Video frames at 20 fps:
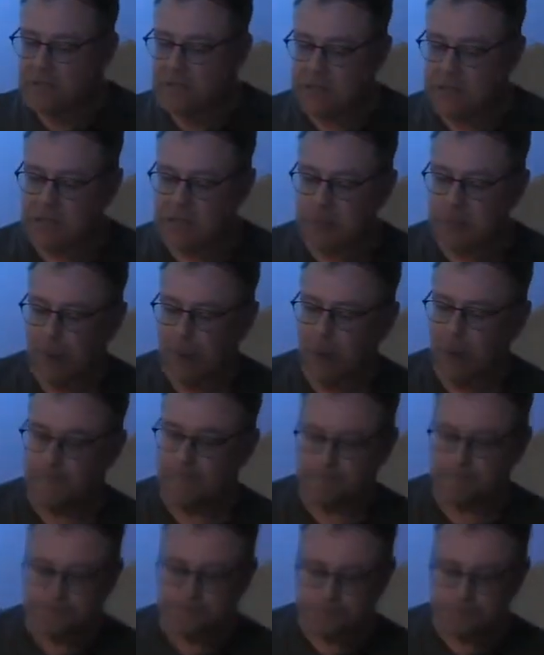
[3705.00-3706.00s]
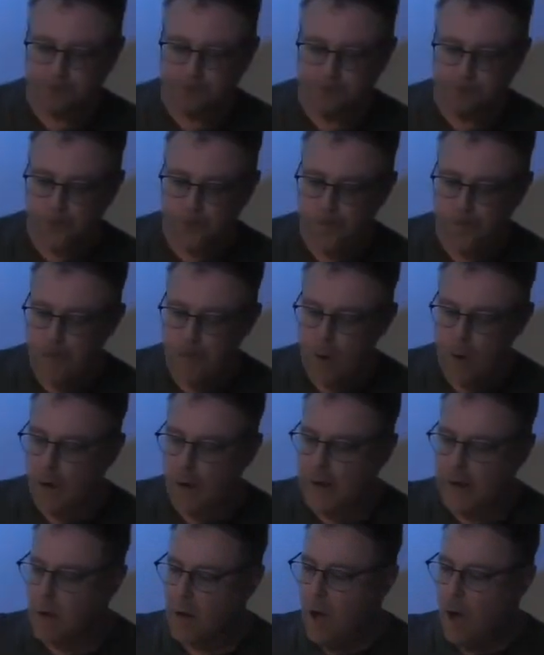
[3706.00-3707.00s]
But this is the point,
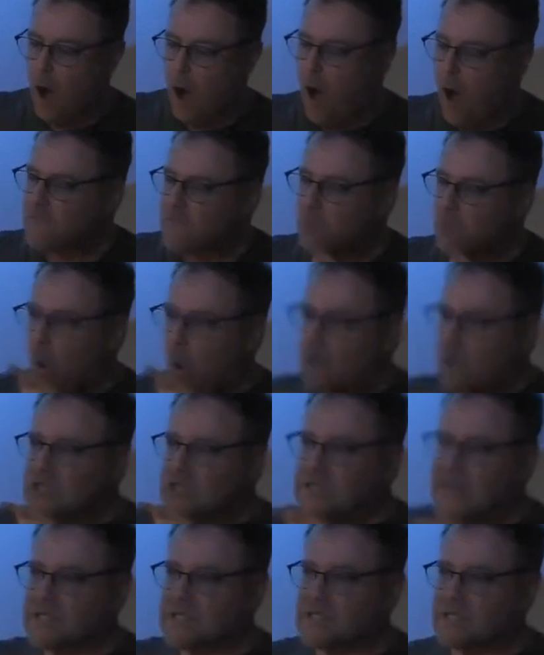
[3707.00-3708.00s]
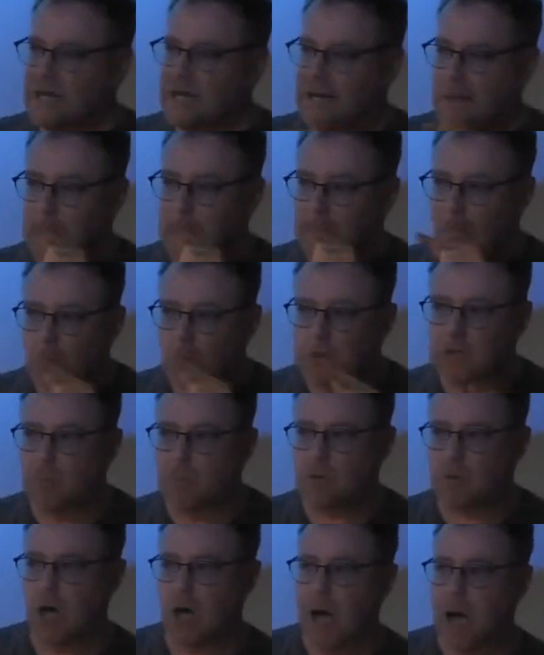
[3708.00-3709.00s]
right? I've watched that scene
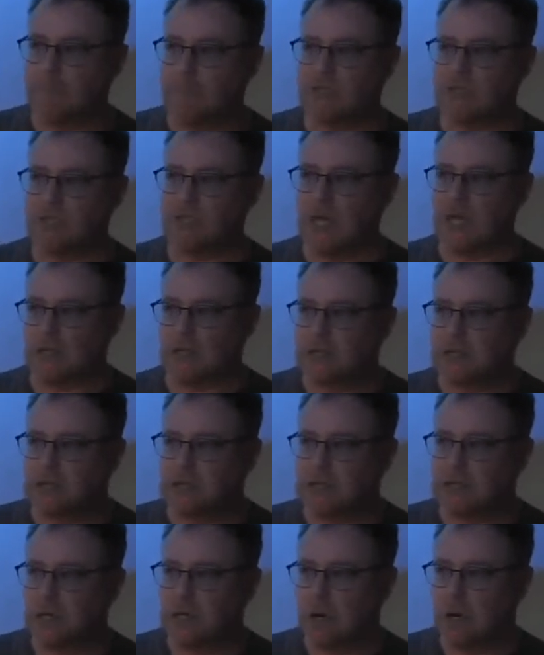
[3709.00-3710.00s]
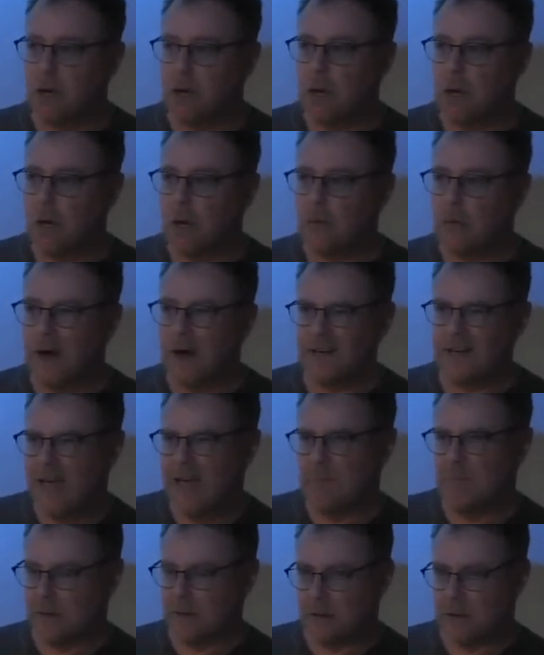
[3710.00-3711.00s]
multiple times since, right? It
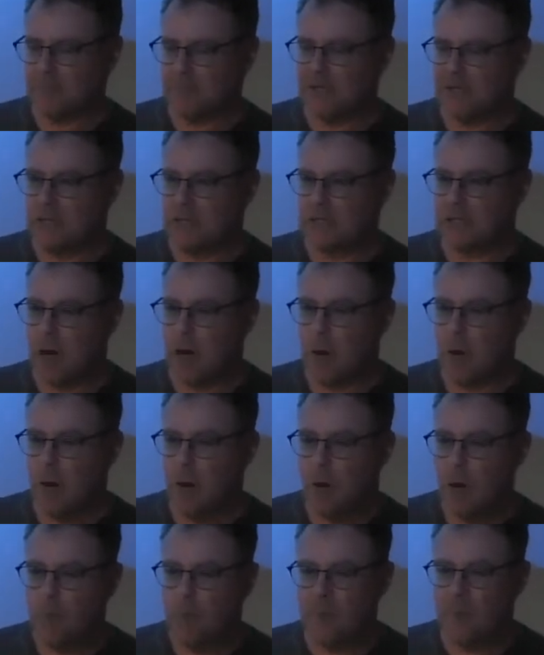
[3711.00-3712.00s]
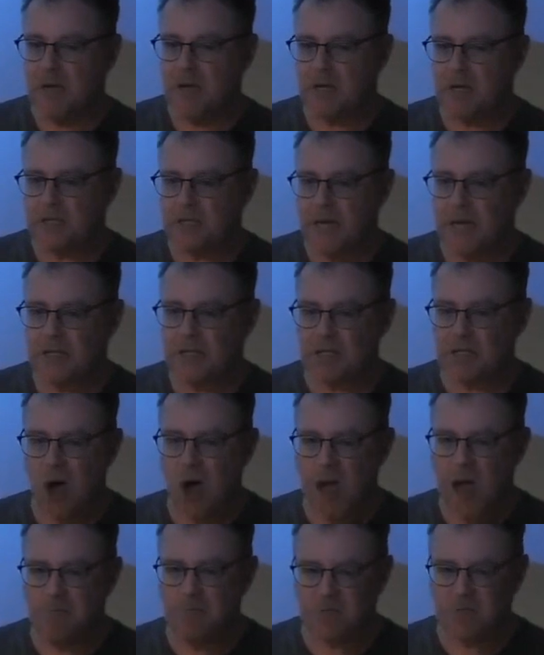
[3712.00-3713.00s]
came out a couple of years ago because at
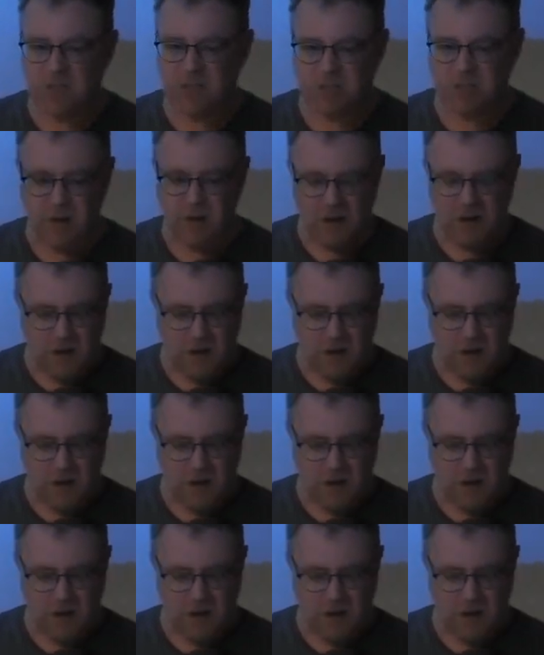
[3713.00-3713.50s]
times,